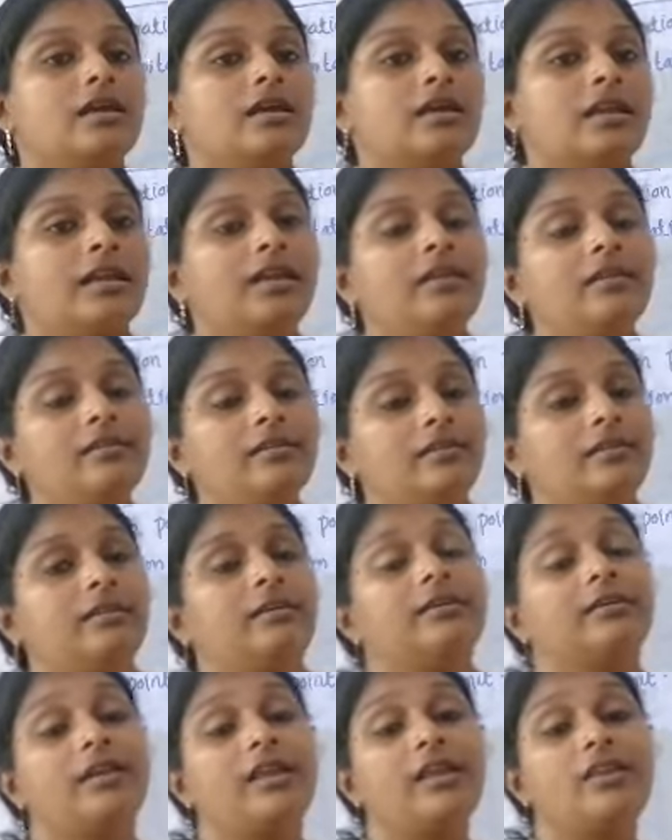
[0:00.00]

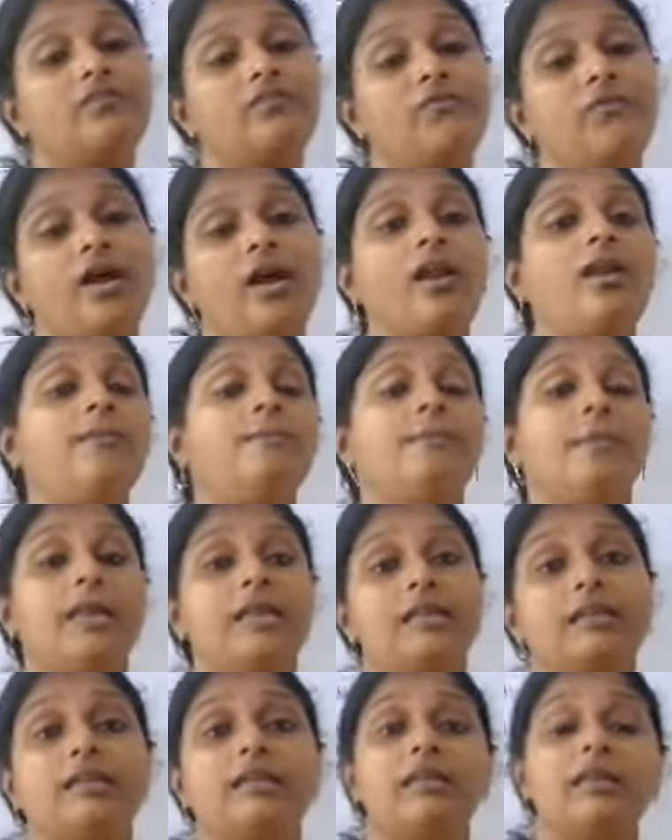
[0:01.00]
Rainfall
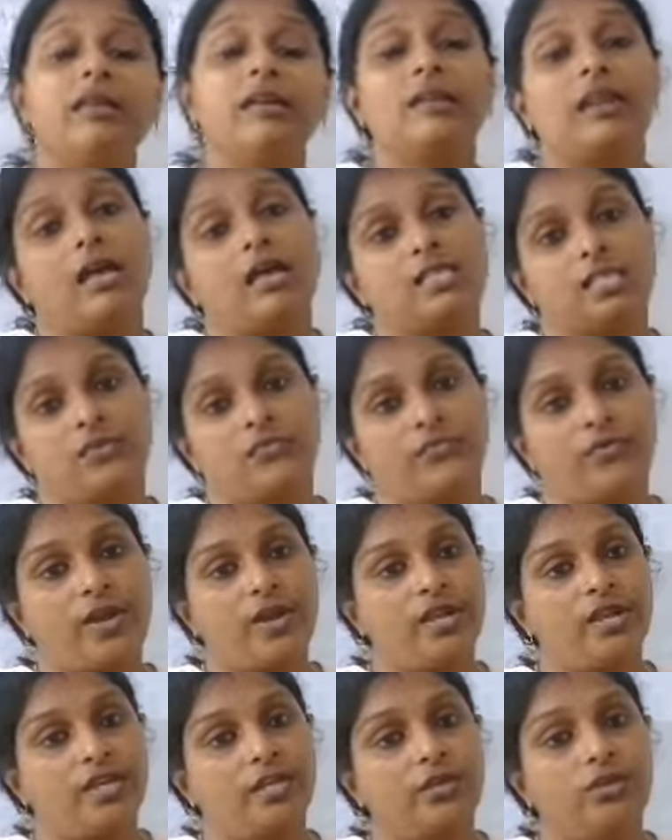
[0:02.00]
mainly
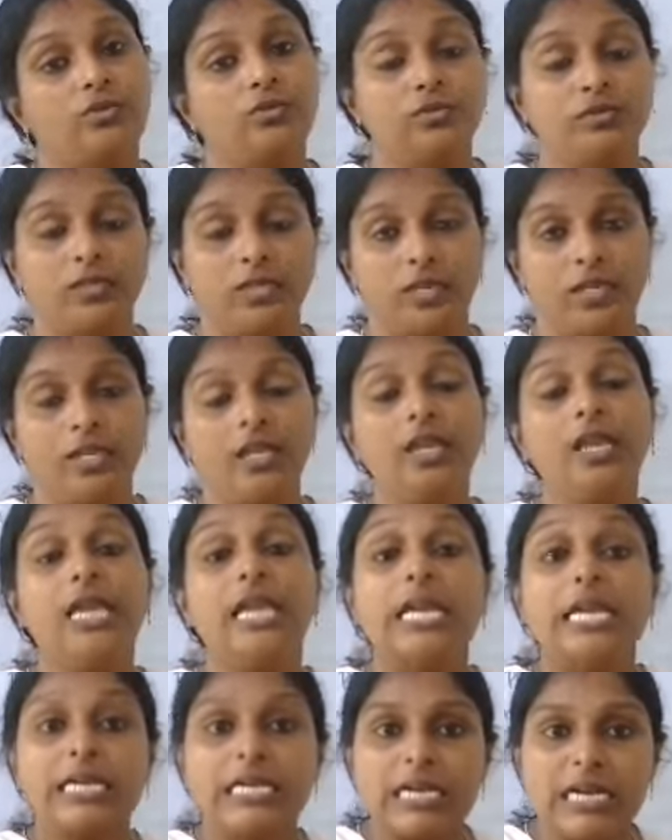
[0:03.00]
classified into
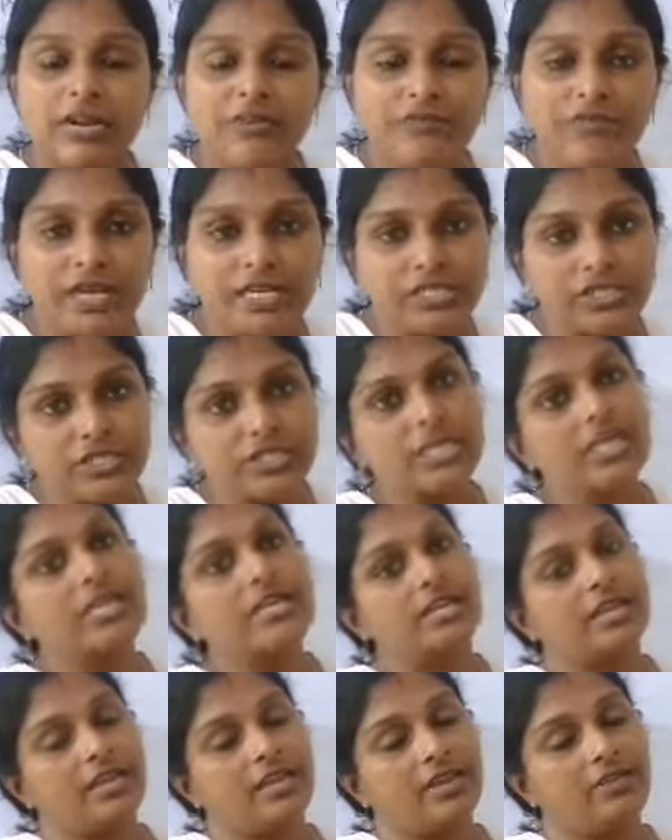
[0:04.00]
3:
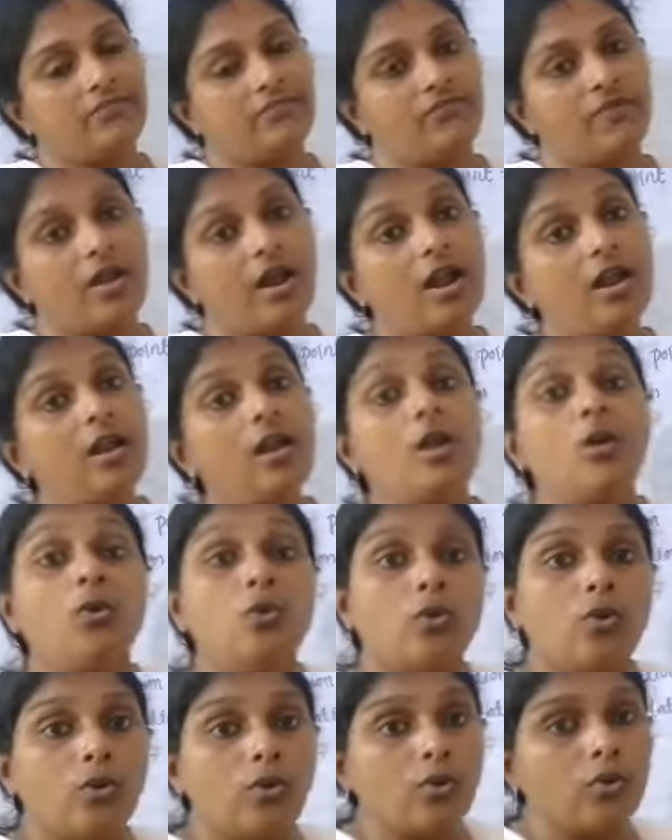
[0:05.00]
convectional rainfall,
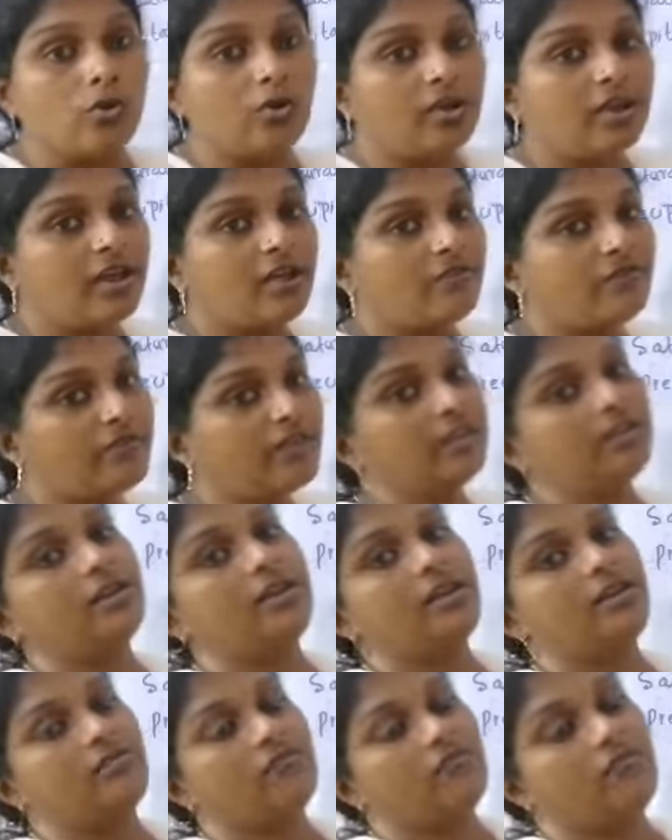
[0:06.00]
orographic
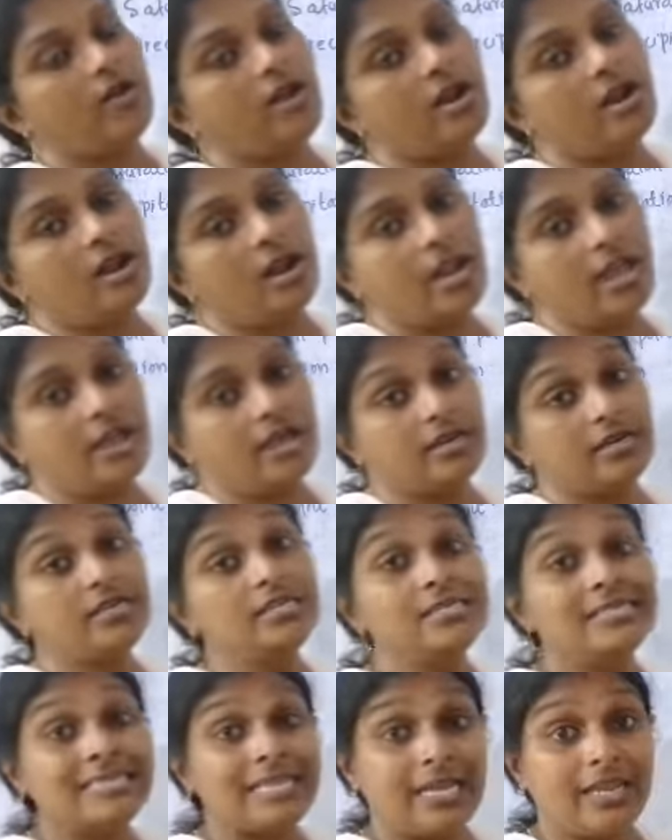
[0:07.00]
rainfall and
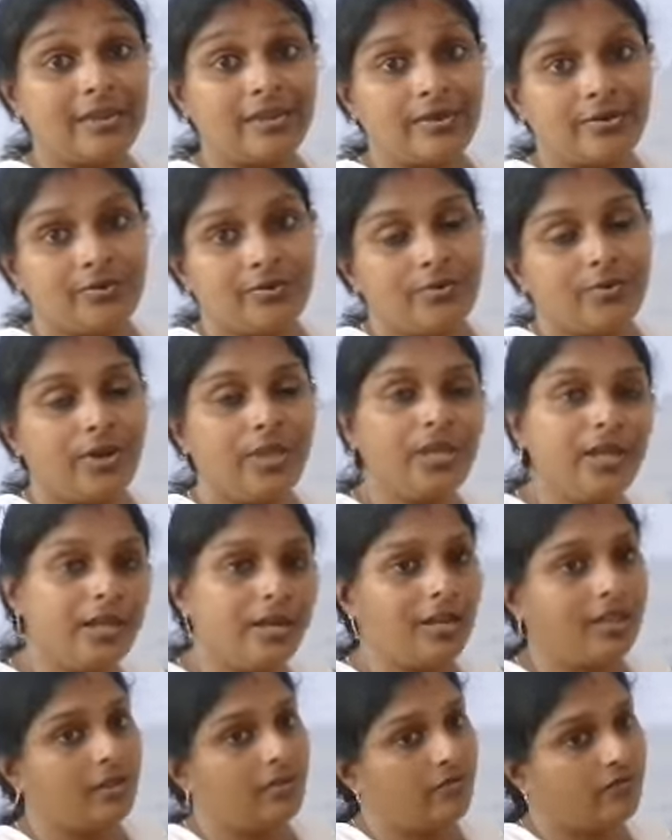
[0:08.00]
cyclonic
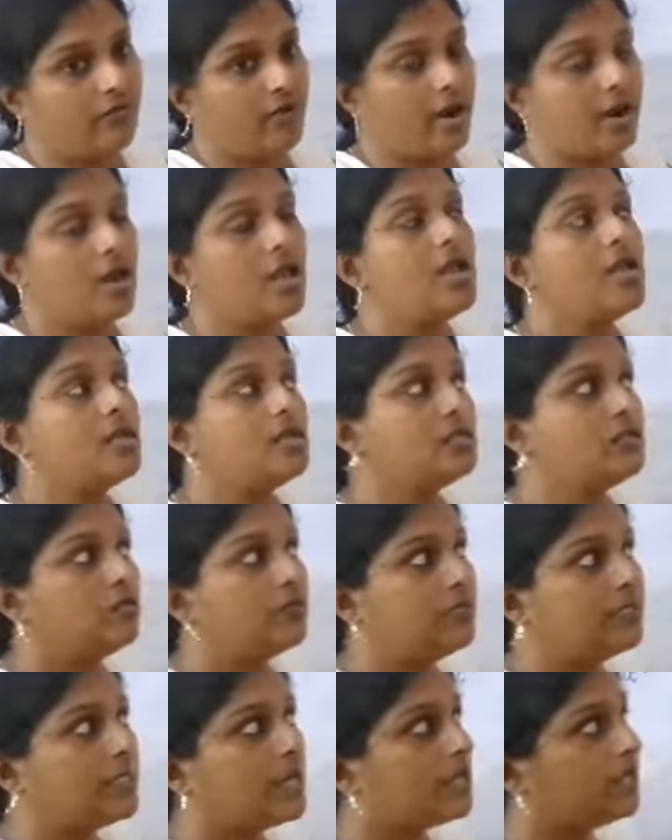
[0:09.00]
rainfall. So
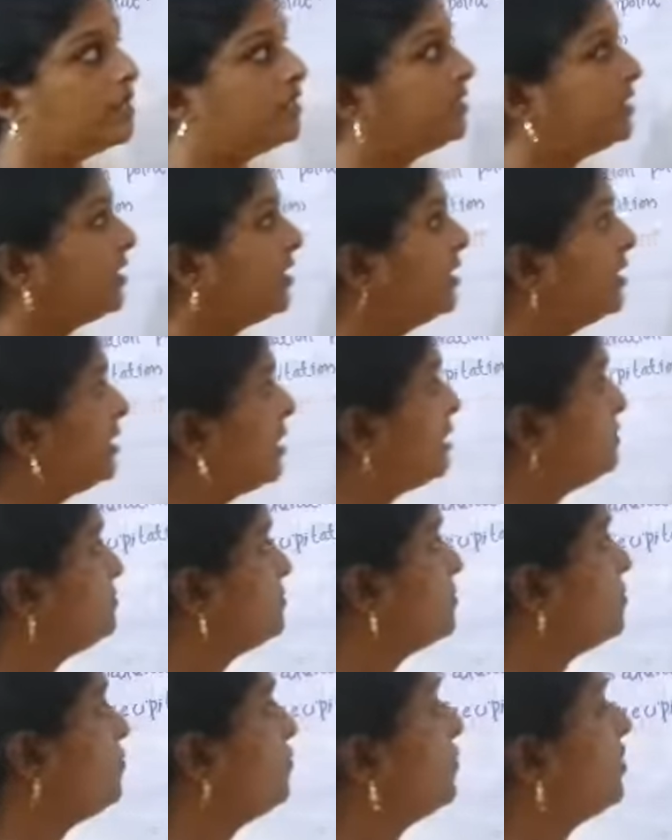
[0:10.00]
which are the 3
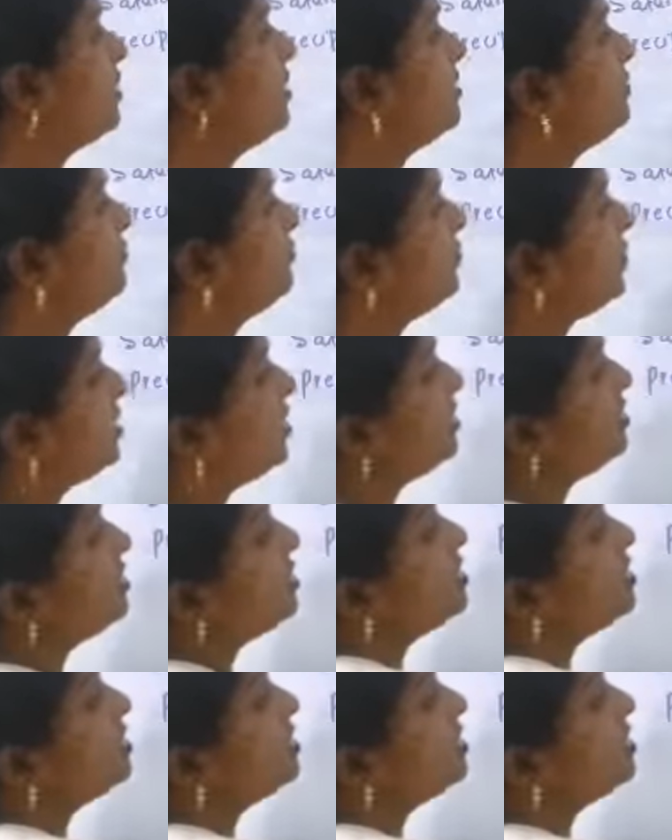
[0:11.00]
types of rainfall?